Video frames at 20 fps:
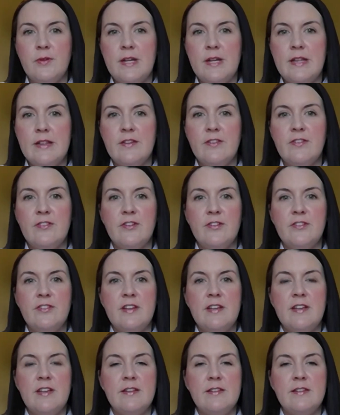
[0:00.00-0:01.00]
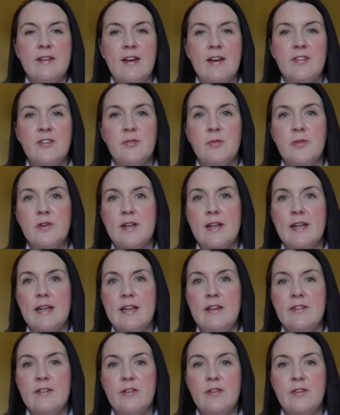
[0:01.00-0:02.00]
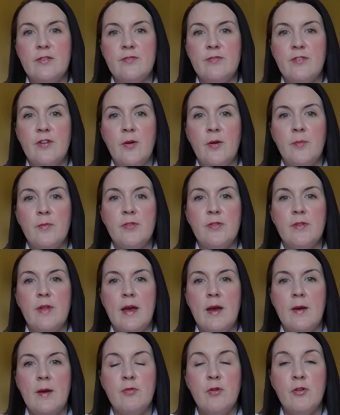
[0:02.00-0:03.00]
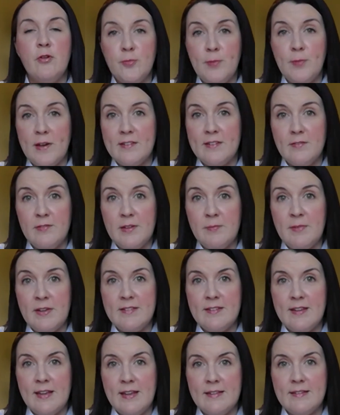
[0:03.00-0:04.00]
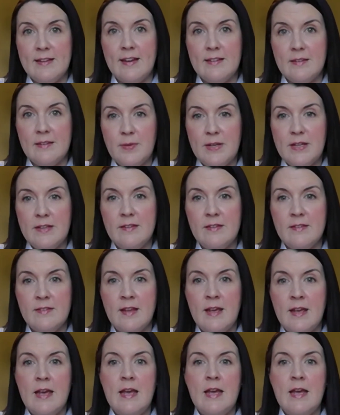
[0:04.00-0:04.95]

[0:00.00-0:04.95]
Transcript: in this study, data were collated from prospectively maintained databases